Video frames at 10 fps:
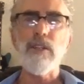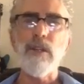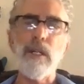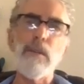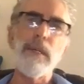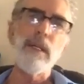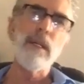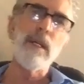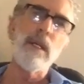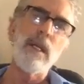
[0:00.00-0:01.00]
a little bit. Make
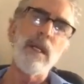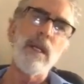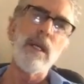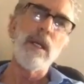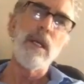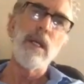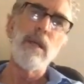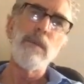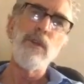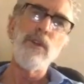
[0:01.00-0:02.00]

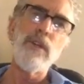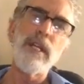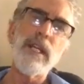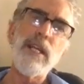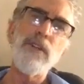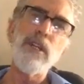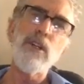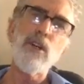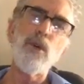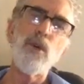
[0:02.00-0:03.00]
sure you're engaging
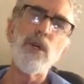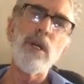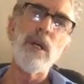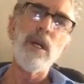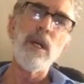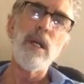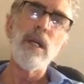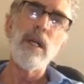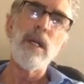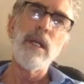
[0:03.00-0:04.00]
your core.
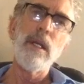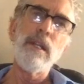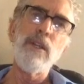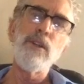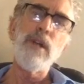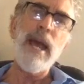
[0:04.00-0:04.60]
There's your